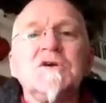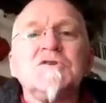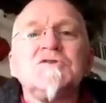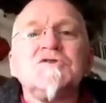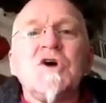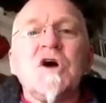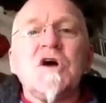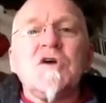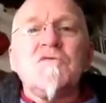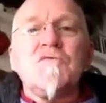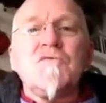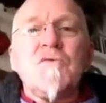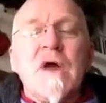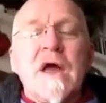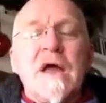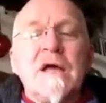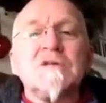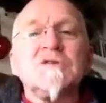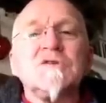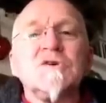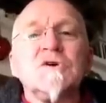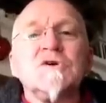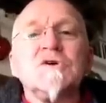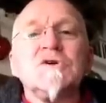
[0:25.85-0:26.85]

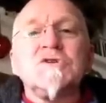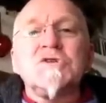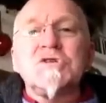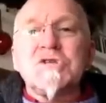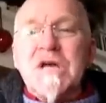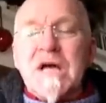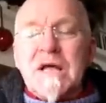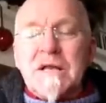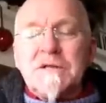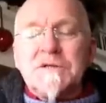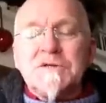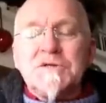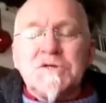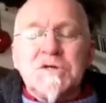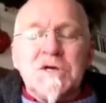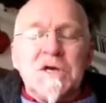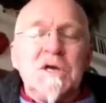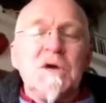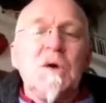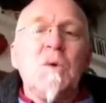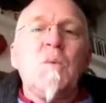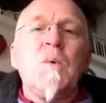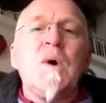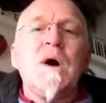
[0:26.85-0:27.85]
direct
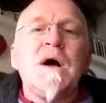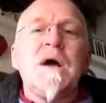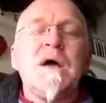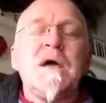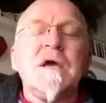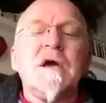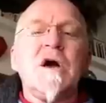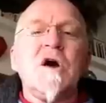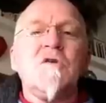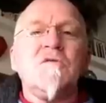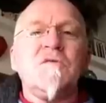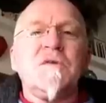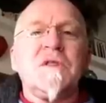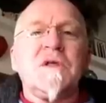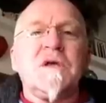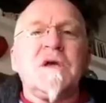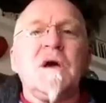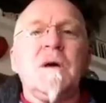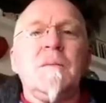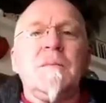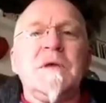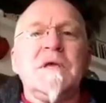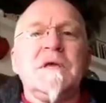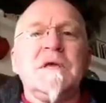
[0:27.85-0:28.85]
challenging way over the
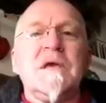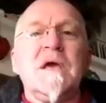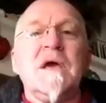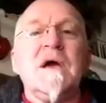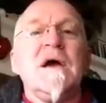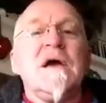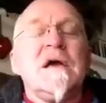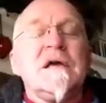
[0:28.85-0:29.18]
coming year.